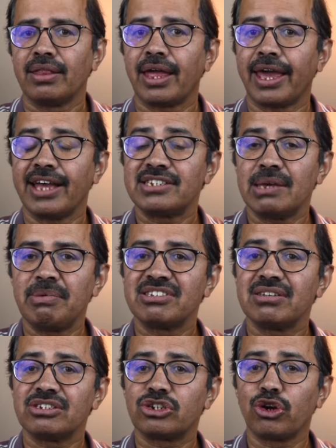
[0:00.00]
The AC
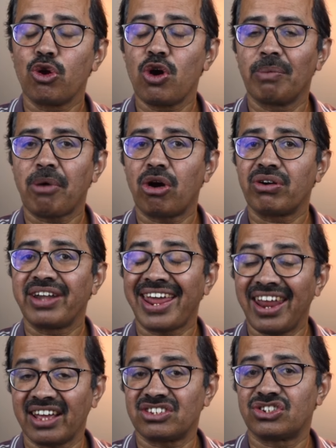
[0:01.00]
business grew about
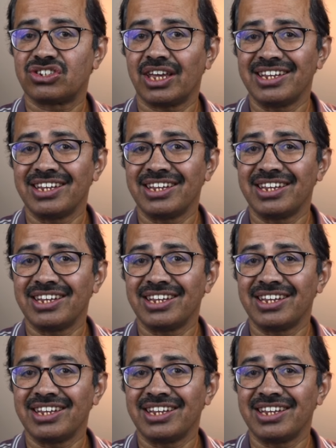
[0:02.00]
10x